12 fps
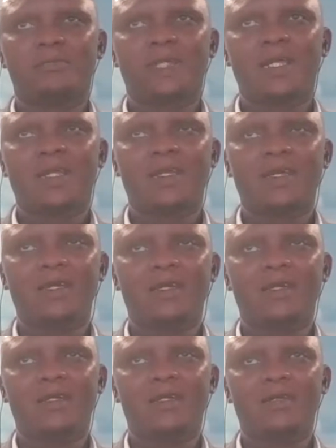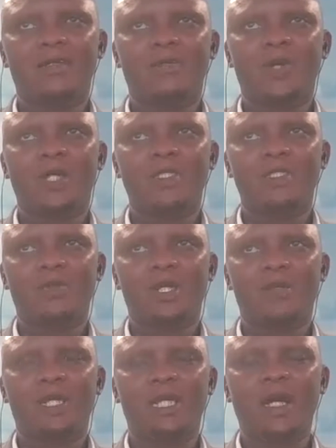I think
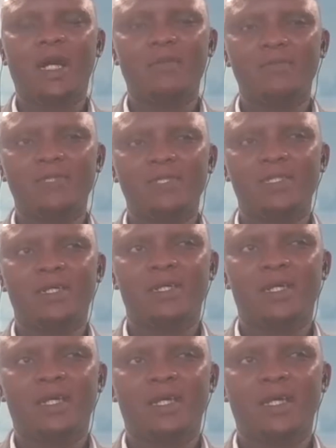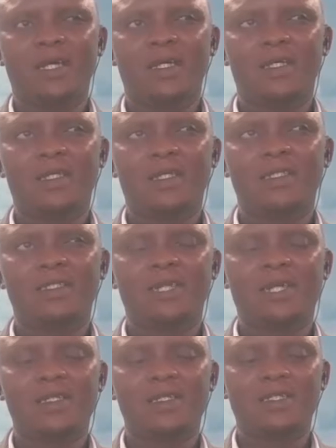what becomes a
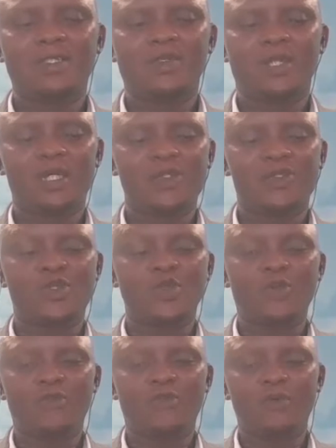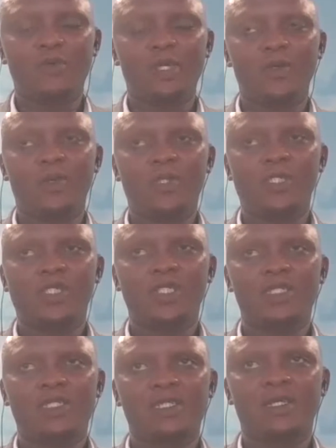serious issue. There's two for me, which
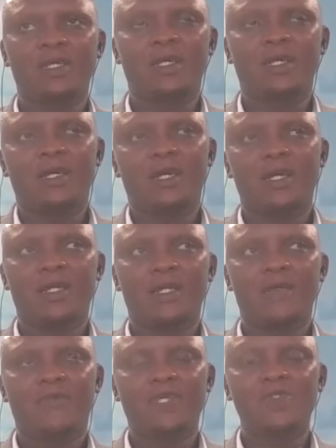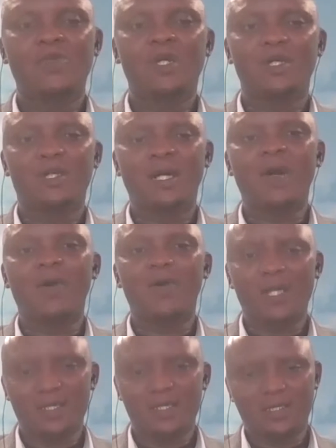is the first one, the
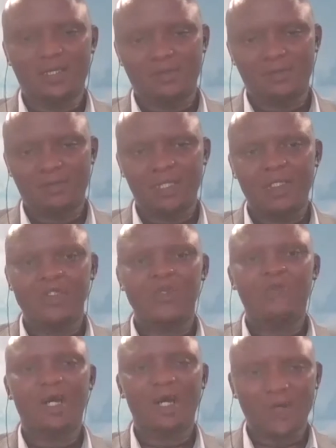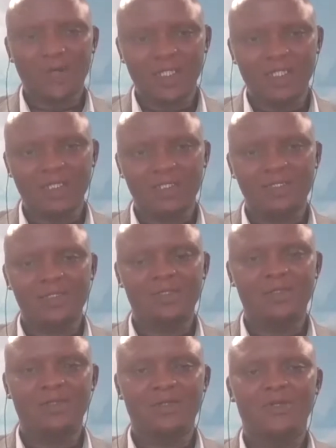awareness, the issue of awareness,
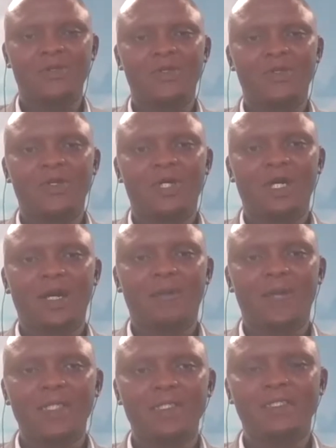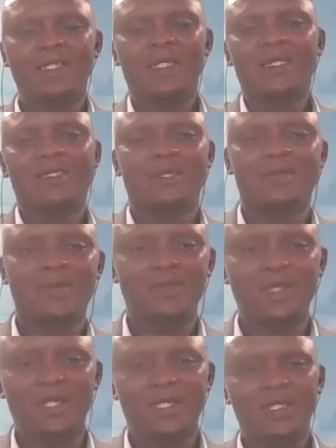amongst the
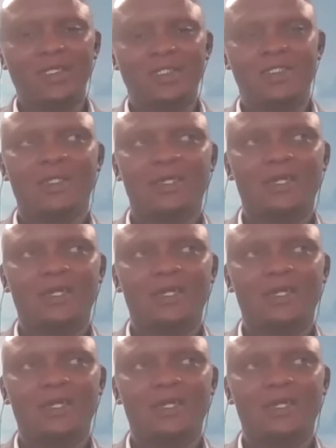SMEs